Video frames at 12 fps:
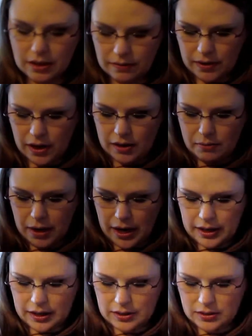of gone
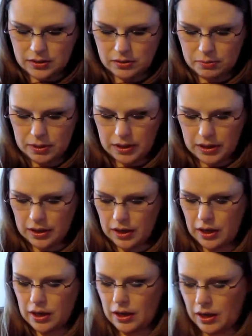back into being
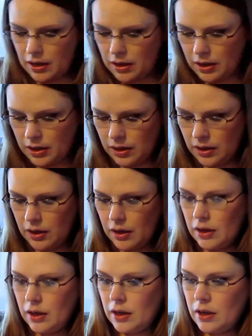a
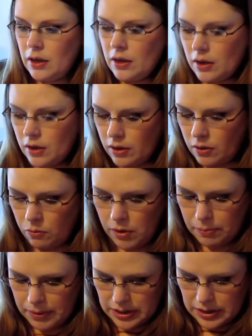
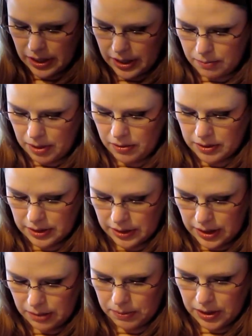whip in timeout because I
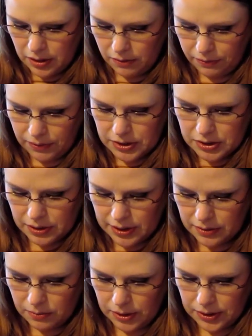keep getting
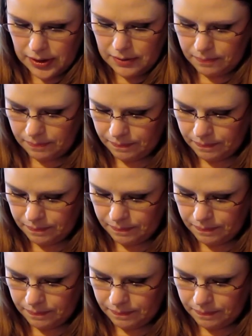frustrated with it.